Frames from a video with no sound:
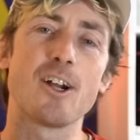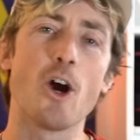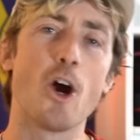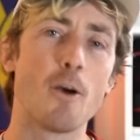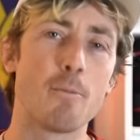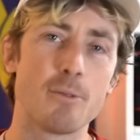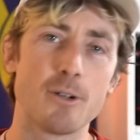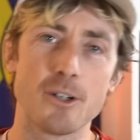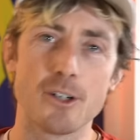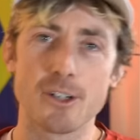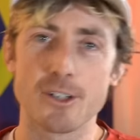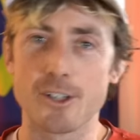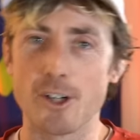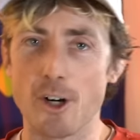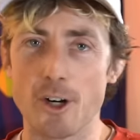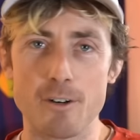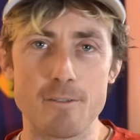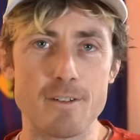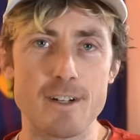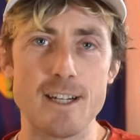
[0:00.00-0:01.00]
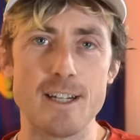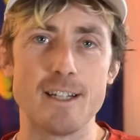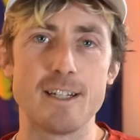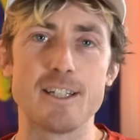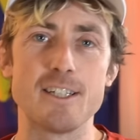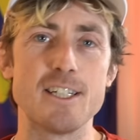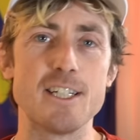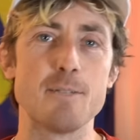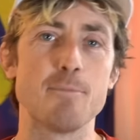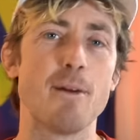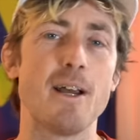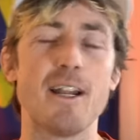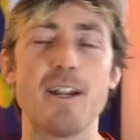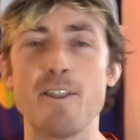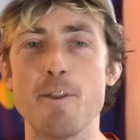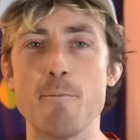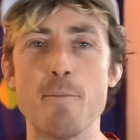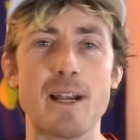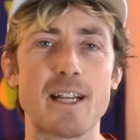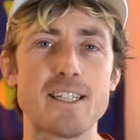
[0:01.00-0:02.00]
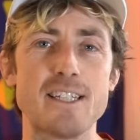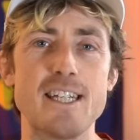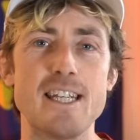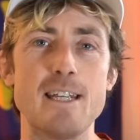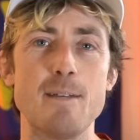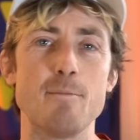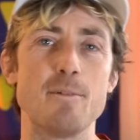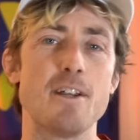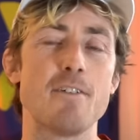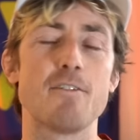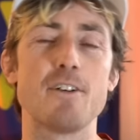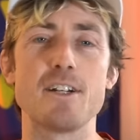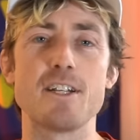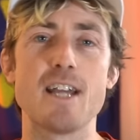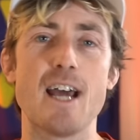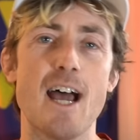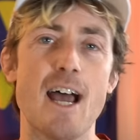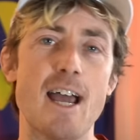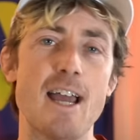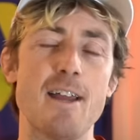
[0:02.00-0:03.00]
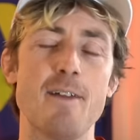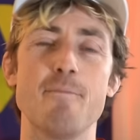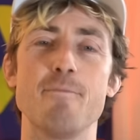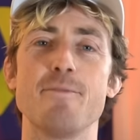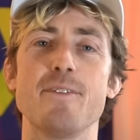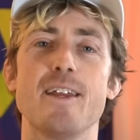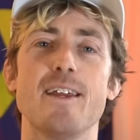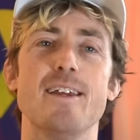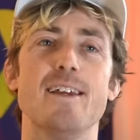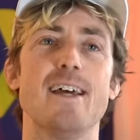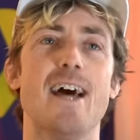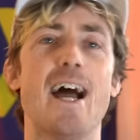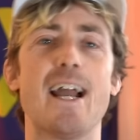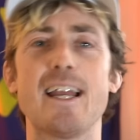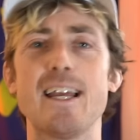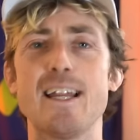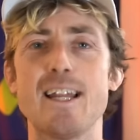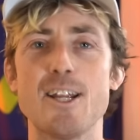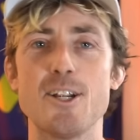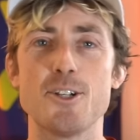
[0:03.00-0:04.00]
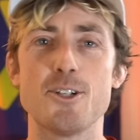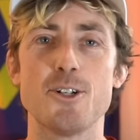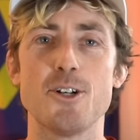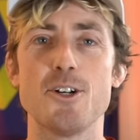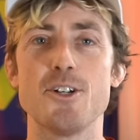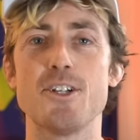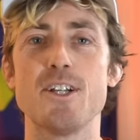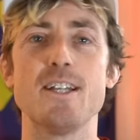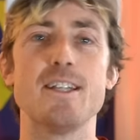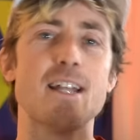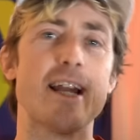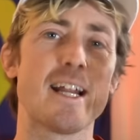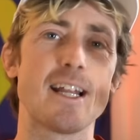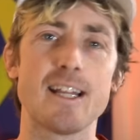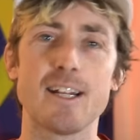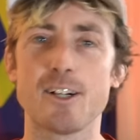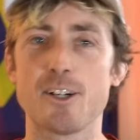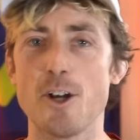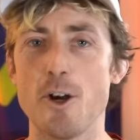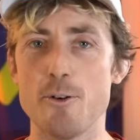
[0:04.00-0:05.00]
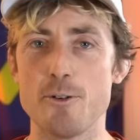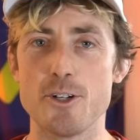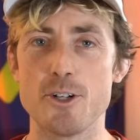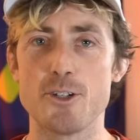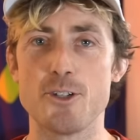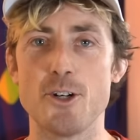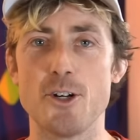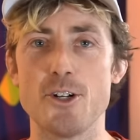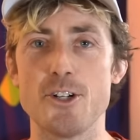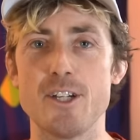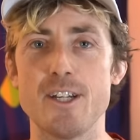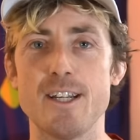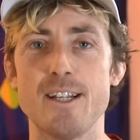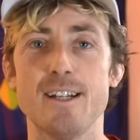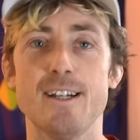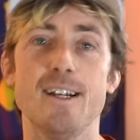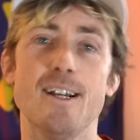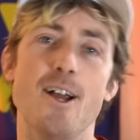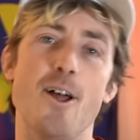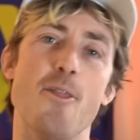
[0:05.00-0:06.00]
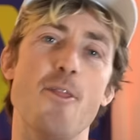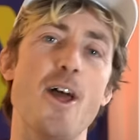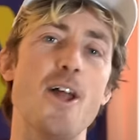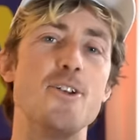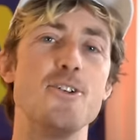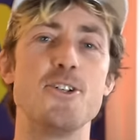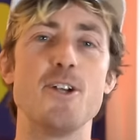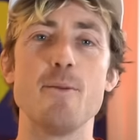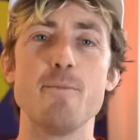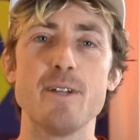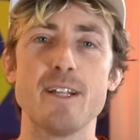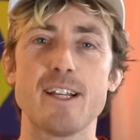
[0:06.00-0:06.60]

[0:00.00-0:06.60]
Harper Garvey because he's playing on the mixed team, different time. I get his jersey, then I get a coach's jersey. Then Jimmy